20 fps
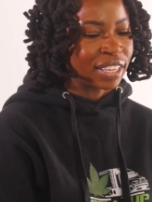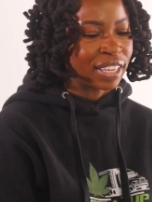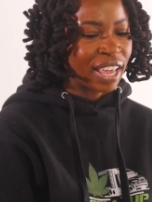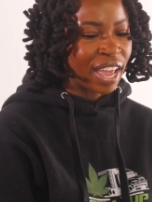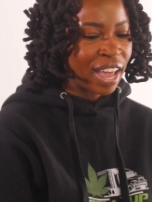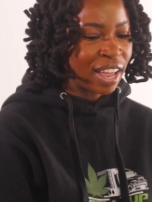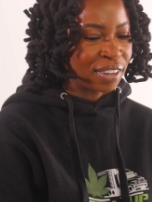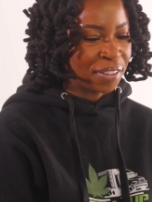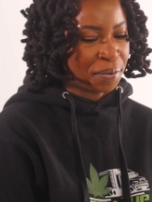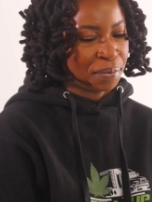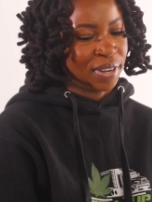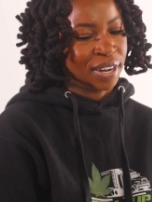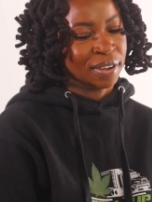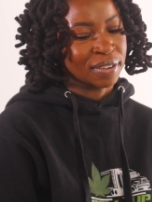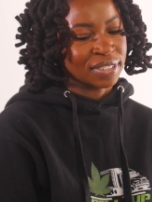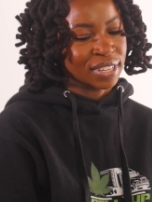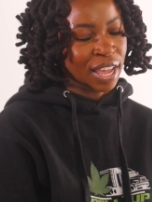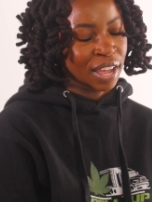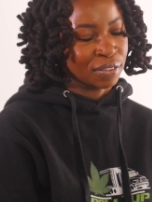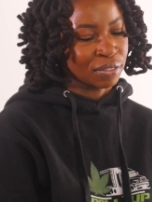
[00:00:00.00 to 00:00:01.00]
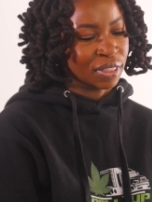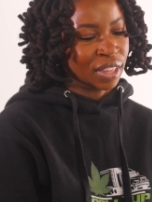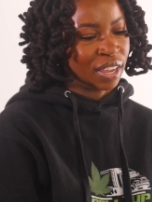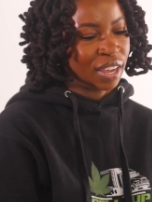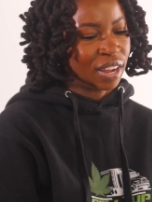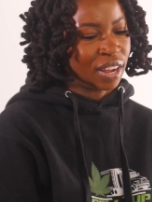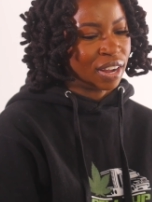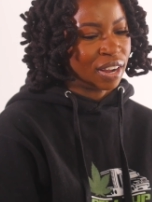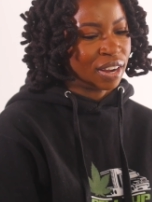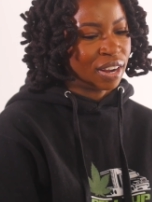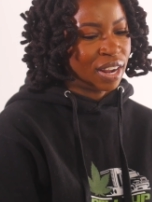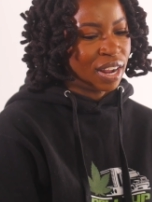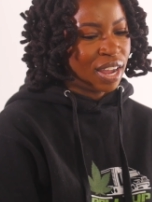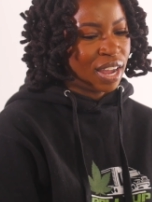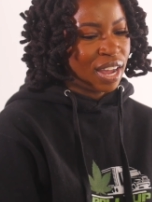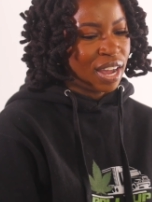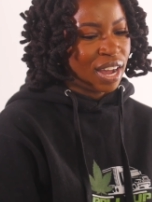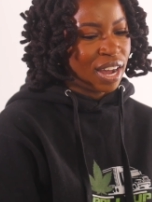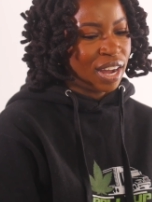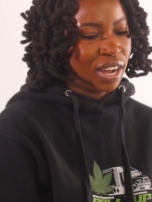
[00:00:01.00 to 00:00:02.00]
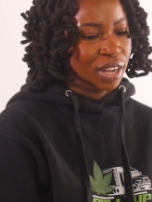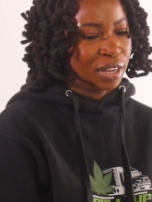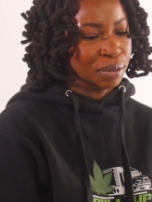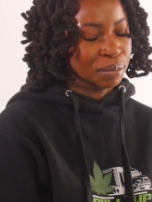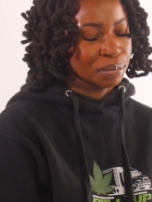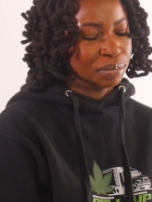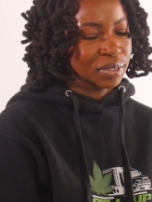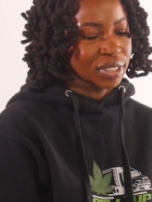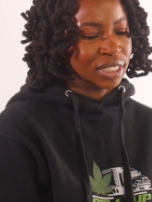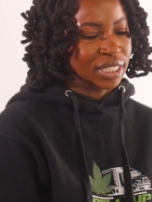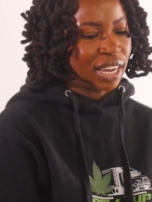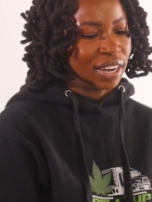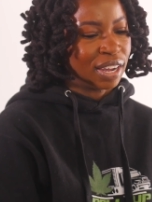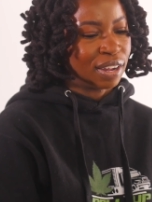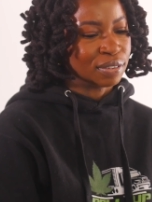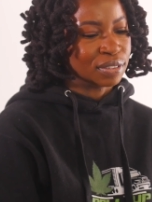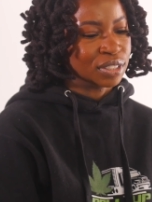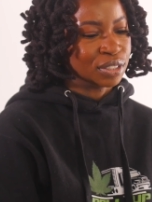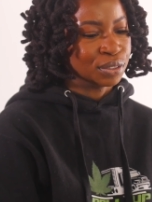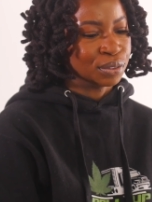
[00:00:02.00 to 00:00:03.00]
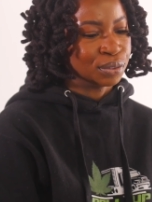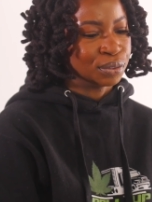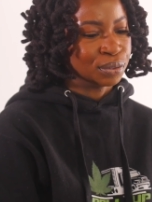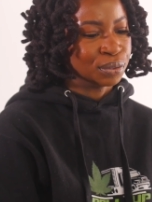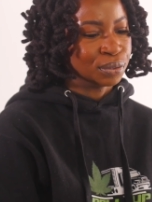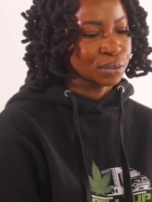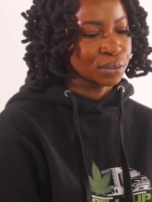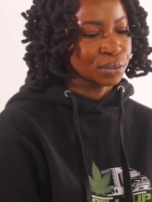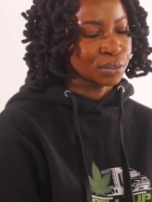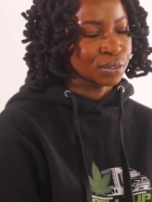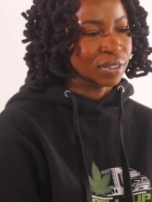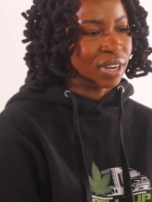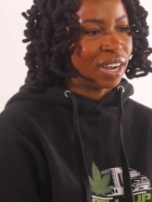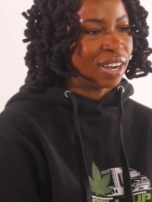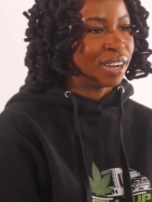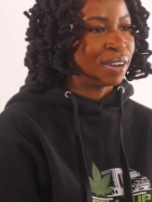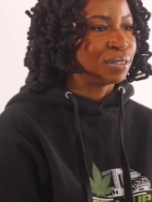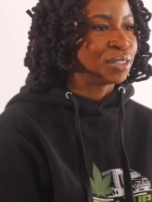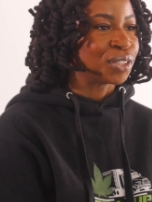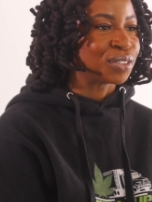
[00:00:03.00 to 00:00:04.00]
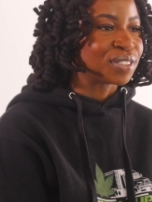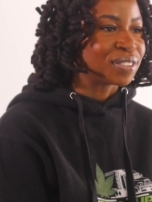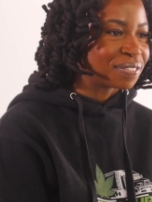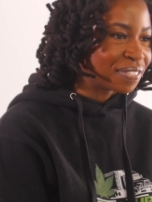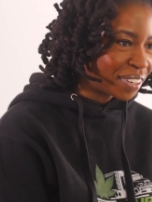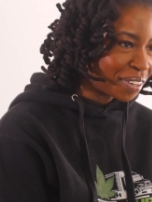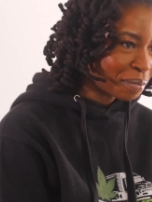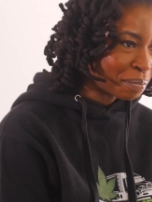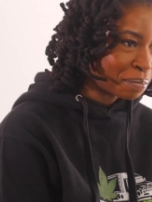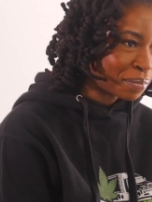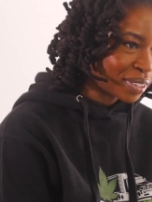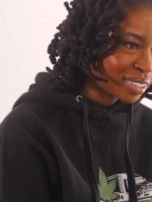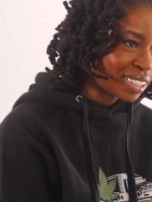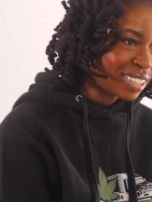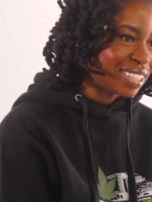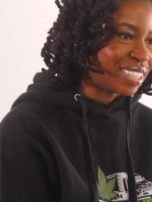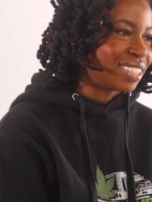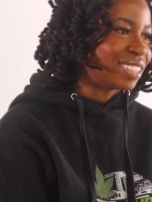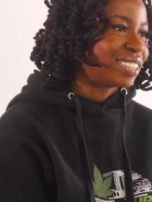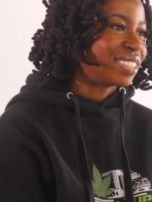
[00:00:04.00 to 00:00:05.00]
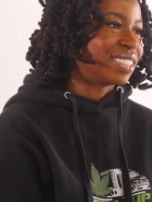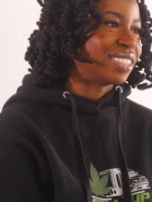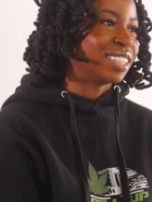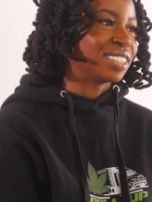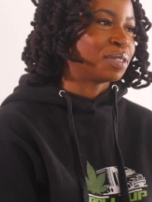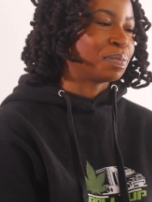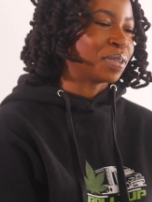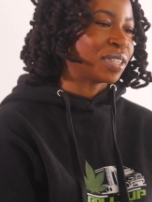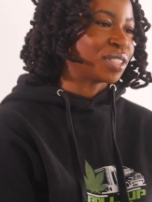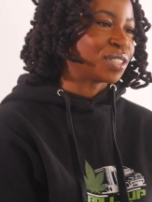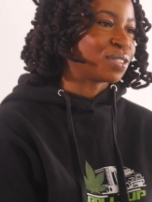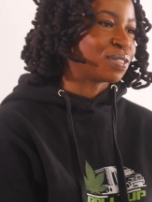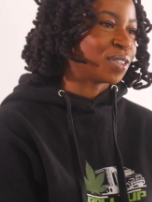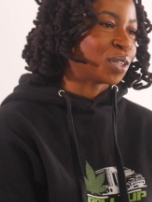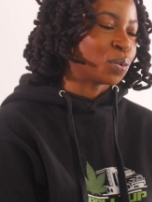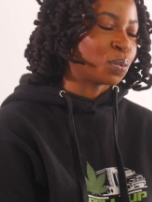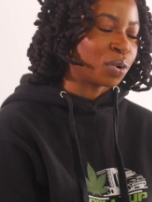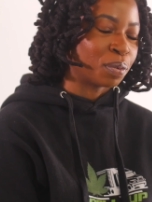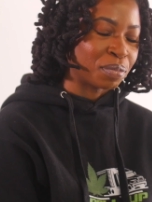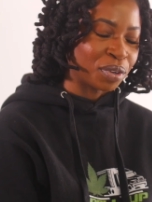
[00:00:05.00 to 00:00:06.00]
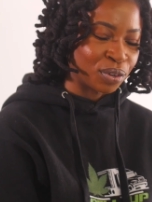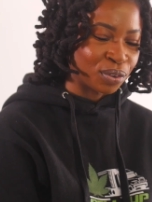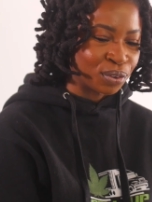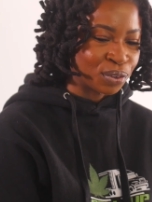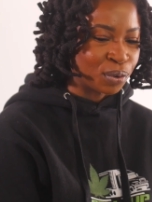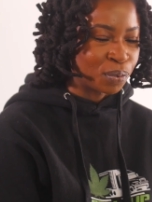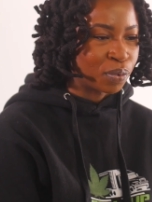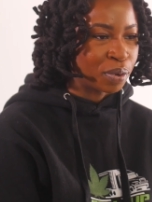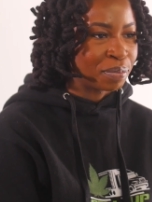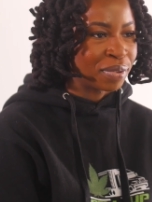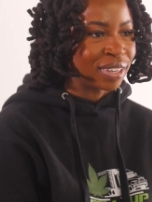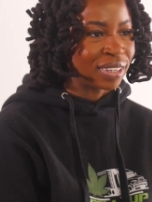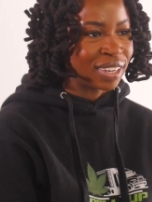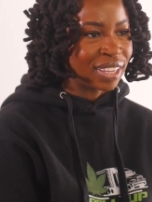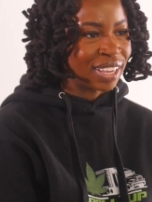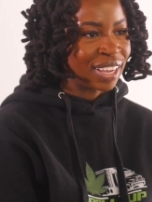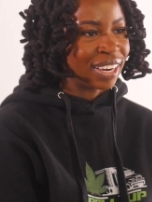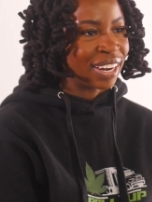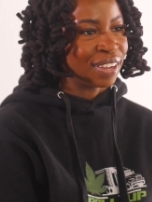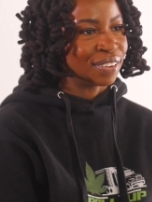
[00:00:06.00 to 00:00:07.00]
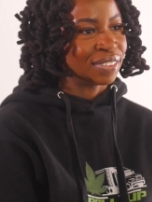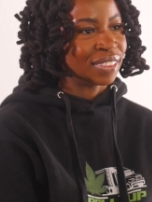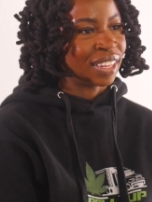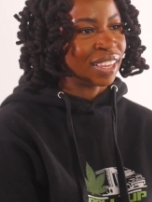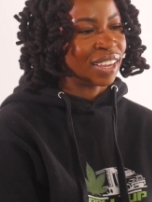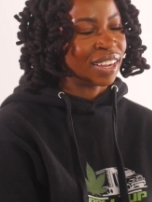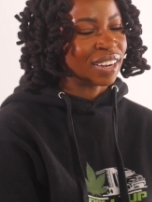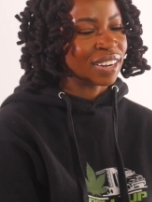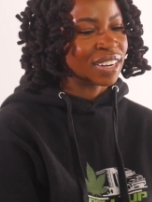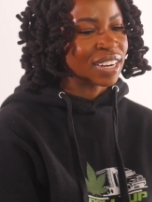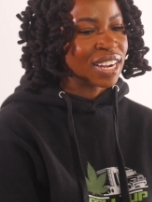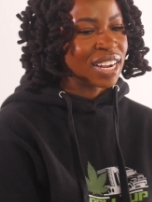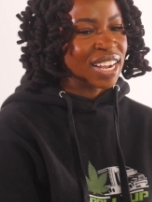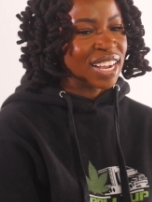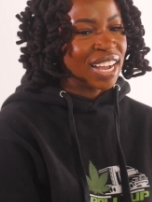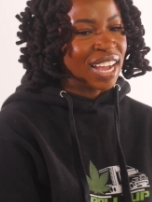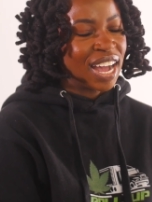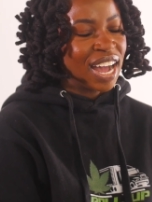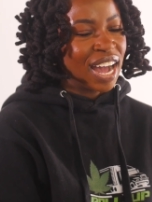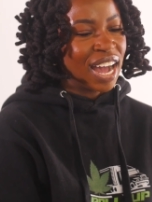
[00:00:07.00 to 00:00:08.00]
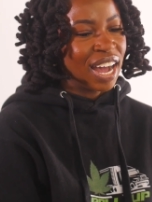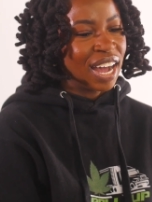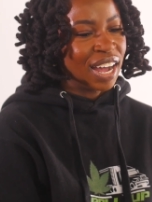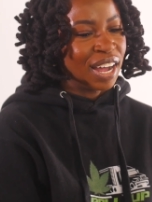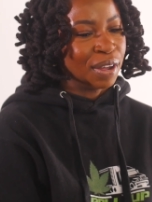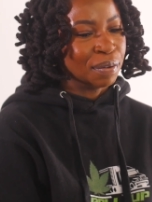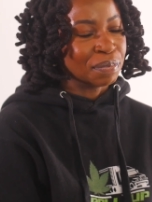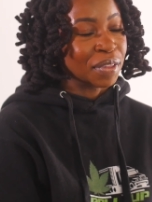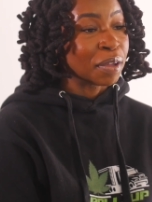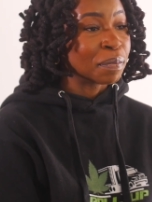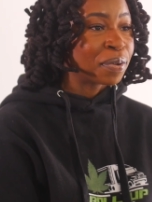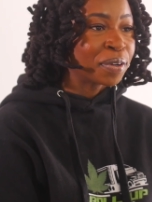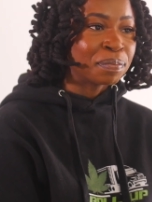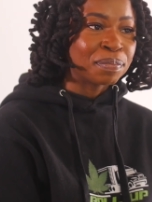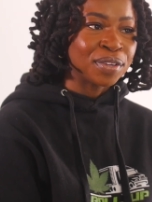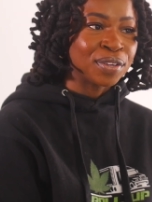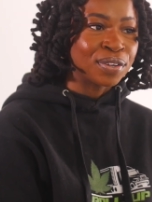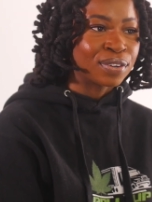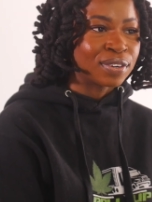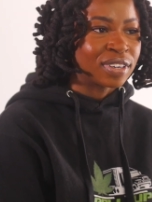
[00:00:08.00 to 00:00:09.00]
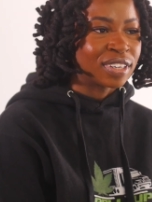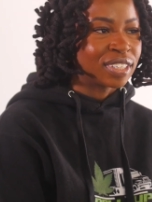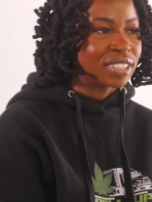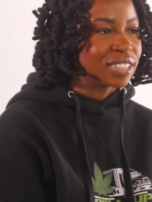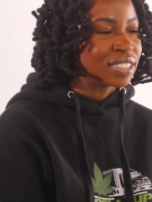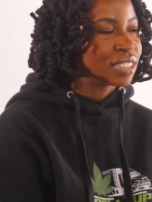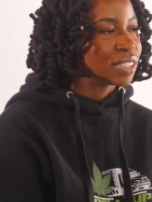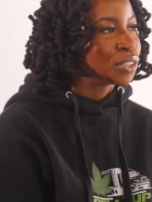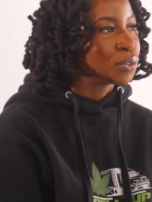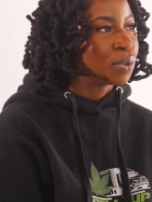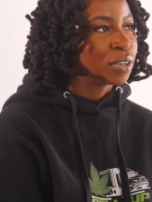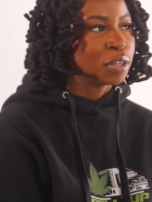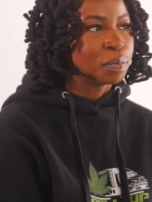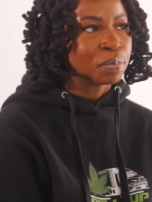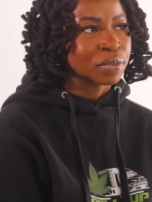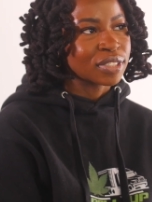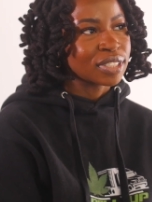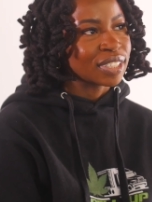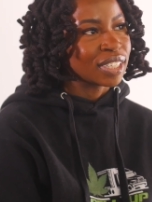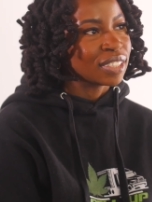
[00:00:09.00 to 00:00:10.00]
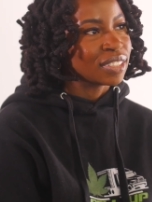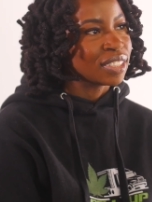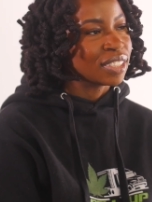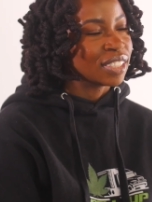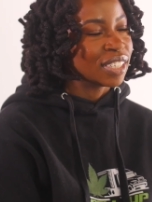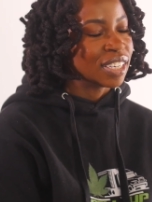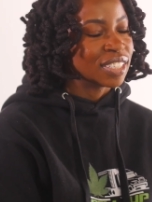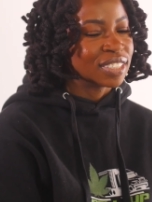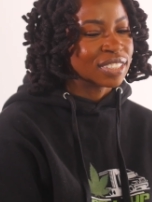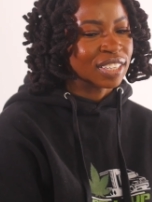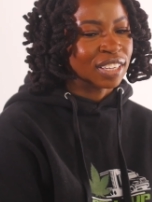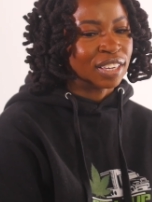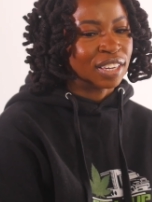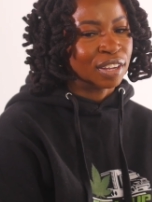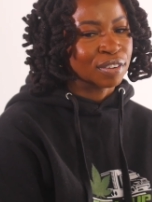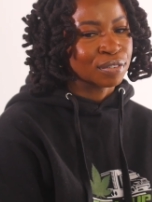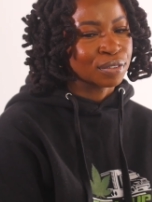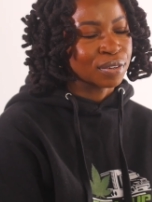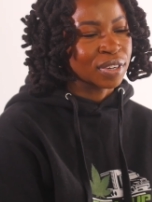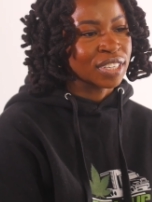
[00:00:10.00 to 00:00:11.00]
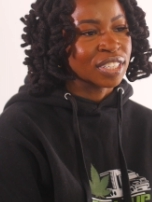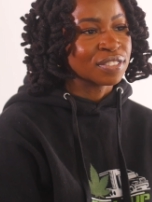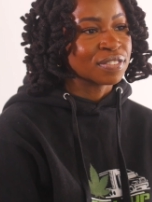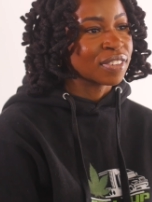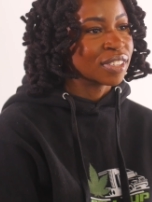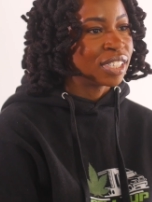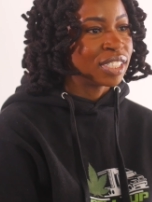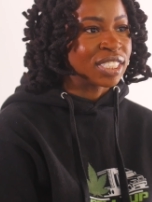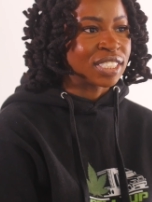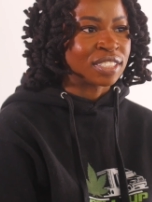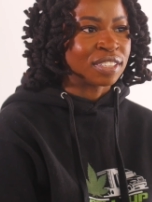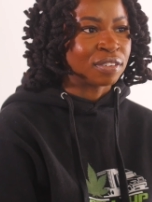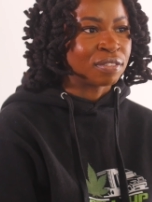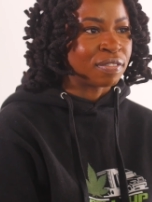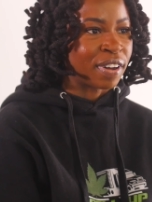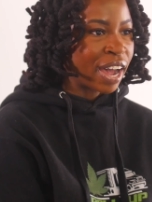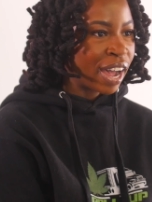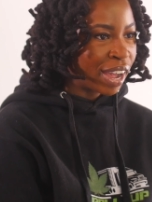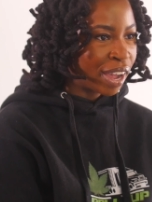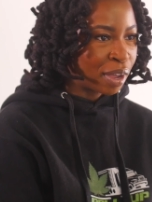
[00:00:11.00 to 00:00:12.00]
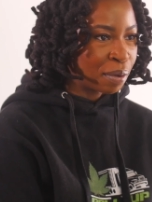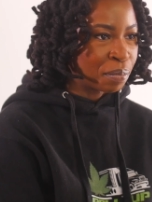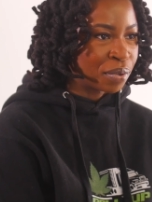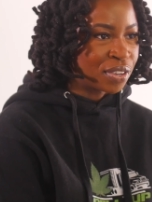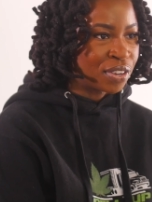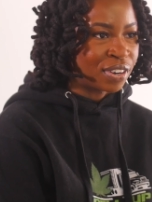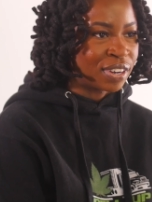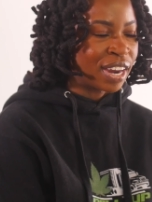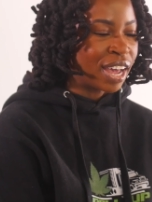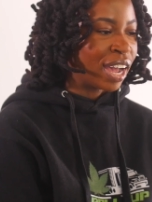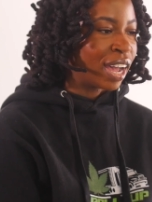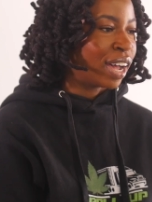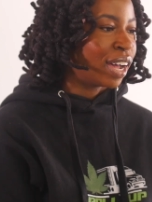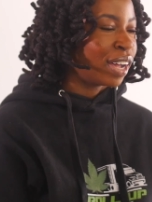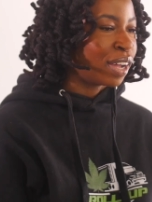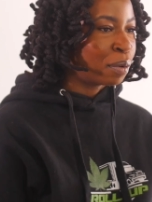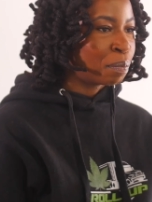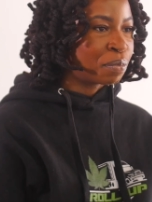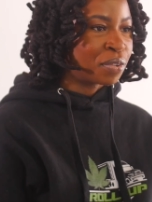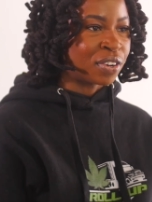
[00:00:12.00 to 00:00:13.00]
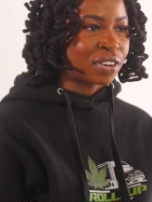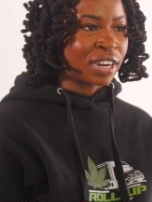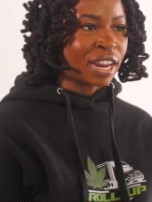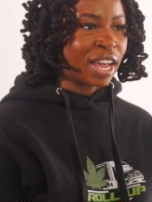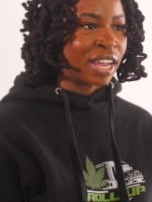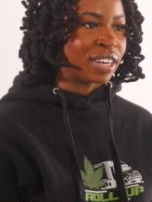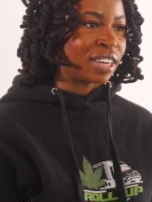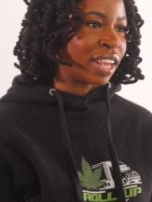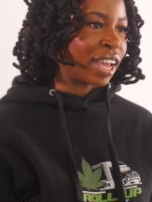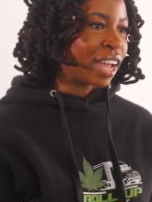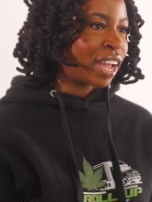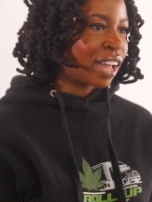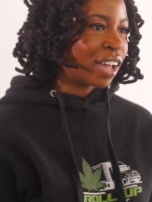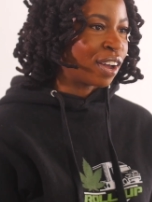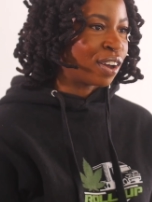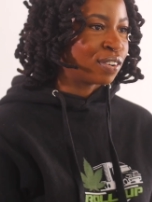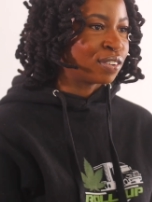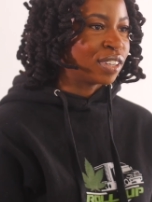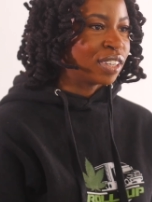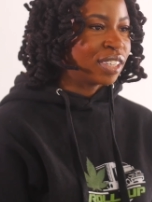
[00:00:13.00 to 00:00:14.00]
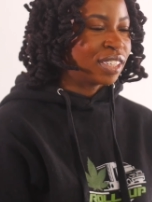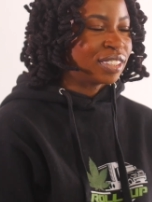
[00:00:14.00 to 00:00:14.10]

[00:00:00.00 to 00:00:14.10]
Cali when I was out there. Shout out to Josephine and Billy's dispensary, women-owned, women-led out there. They put me on. It's a 20% THC level, and it's really just a vibe. You're not up, you're not down.